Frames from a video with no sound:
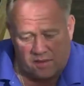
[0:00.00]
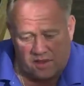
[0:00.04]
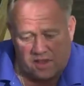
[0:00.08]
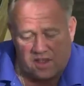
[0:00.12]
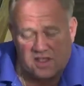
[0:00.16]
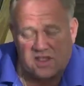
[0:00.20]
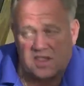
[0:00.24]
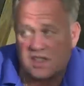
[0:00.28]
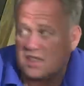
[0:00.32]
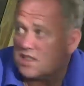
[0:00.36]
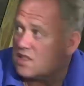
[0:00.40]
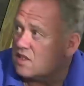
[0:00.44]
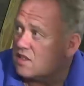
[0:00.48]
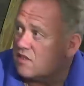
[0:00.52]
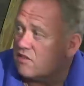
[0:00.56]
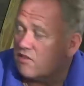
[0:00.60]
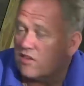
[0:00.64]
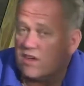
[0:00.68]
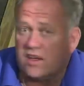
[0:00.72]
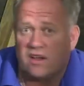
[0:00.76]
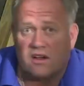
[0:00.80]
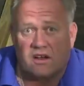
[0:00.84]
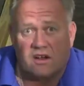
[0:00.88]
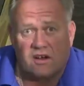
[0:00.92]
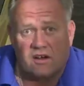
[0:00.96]
This isn't a
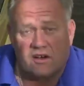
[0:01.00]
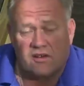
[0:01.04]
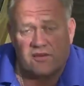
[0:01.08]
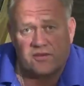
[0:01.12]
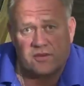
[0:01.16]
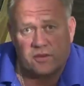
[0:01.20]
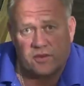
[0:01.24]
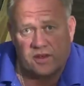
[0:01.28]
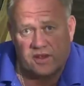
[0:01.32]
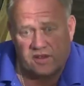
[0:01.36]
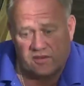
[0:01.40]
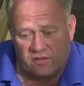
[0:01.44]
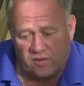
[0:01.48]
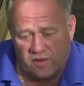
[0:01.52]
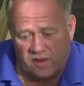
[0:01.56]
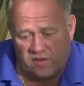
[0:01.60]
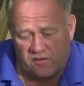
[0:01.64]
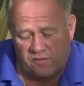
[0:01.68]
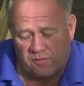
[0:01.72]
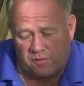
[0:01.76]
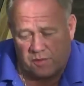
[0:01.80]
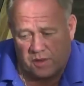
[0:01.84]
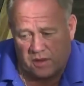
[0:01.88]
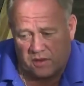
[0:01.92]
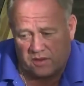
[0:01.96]
real loft.
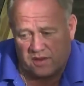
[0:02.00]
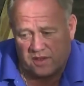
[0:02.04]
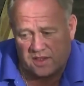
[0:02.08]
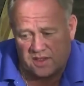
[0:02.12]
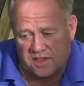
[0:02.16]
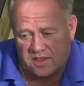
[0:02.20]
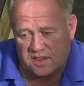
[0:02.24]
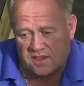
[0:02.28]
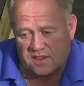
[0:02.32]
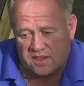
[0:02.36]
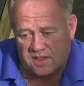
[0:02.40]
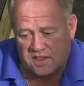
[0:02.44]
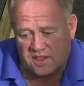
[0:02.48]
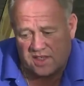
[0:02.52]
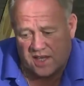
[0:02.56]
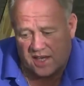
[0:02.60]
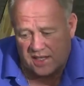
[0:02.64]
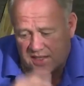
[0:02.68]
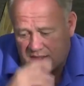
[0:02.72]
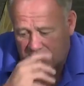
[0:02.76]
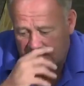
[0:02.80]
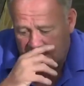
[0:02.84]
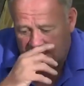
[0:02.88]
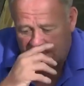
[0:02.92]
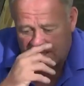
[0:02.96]
We've built this as a
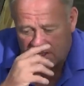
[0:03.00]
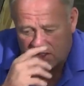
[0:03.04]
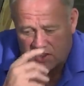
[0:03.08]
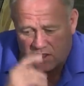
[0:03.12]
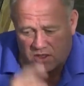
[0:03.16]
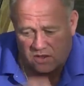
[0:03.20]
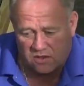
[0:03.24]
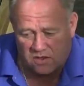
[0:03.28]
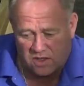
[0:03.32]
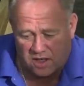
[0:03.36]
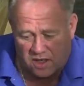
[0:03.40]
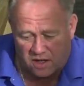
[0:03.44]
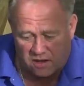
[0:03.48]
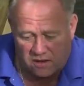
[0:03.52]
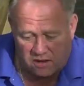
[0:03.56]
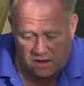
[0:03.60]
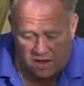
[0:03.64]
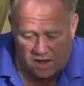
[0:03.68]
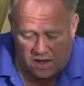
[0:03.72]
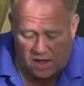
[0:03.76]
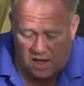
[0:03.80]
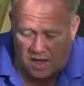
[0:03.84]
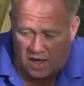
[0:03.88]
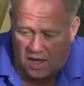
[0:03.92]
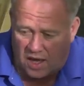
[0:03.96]
set in our studio,
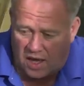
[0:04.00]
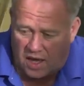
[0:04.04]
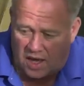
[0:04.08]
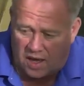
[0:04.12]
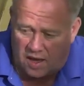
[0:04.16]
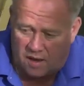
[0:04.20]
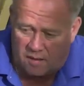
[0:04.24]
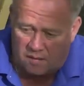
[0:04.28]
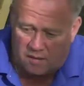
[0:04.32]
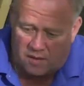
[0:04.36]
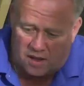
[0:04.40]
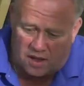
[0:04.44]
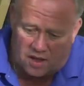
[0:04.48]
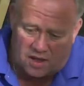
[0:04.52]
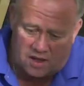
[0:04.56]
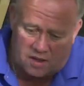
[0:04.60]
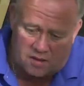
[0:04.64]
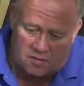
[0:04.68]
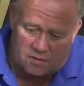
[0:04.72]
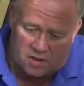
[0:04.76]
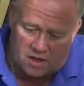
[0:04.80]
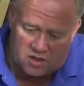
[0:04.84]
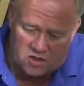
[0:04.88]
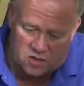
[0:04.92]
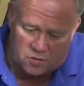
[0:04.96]
and
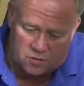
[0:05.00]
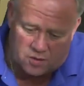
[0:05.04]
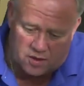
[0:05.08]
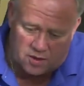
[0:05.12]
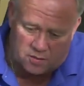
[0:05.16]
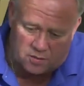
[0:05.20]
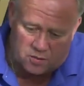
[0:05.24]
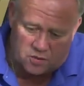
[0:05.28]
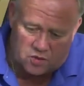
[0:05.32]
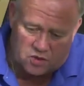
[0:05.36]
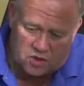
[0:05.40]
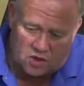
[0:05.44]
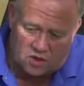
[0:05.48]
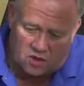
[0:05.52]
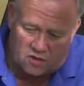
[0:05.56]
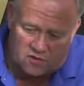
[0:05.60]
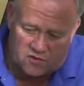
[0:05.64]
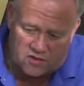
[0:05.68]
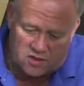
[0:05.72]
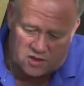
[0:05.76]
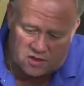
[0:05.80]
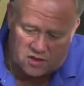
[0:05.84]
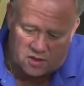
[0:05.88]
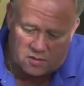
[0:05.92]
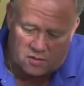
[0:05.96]
in most people's
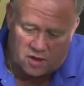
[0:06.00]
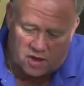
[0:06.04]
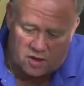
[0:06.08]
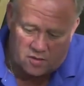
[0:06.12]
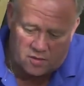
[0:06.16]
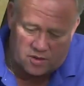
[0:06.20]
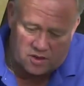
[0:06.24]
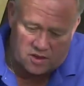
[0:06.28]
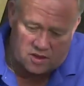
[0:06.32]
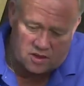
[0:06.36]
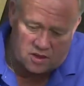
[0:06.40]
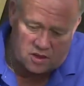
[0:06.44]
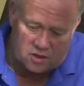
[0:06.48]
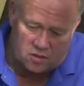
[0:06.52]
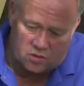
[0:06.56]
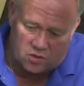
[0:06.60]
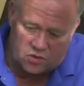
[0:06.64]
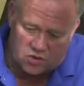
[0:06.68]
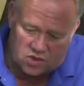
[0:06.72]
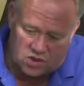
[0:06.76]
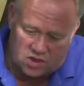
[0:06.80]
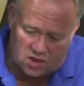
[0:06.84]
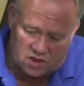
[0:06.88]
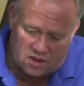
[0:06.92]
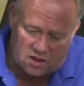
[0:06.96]
lofts at the moment you will
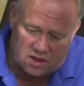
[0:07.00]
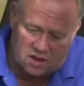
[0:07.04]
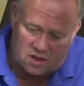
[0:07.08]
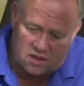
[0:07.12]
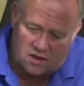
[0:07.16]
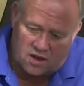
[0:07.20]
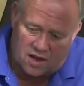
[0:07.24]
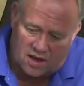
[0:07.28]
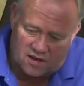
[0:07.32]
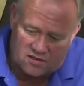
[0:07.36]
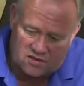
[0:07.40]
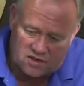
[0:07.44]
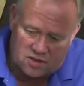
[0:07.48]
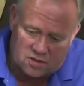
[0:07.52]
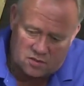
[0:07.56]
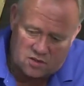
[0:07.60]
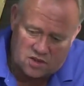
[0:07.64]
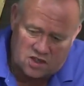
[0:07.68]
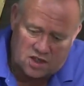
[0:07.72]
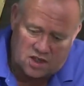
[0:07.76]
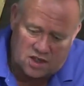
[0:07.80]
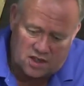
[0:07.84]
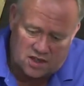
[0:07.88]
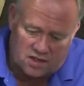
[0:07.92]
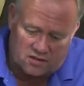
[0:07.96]
see that you have some
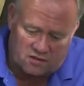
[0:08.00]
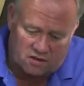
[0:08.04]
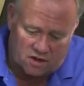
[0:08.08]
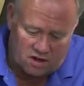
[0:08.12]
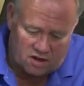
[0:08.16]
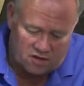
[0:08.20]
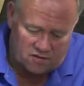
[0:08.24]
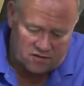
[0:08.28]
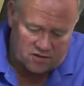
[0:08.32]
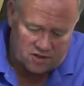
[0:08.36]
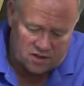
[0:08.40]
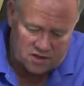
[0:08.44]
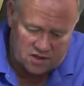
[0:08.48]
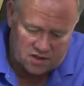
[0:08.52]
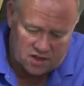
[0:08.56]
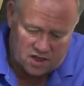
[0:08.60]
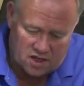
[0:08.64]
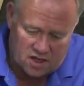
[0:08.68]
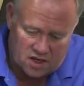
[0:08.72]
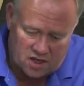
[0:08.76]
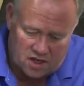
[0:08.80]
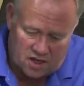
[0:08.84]
ceiling rafters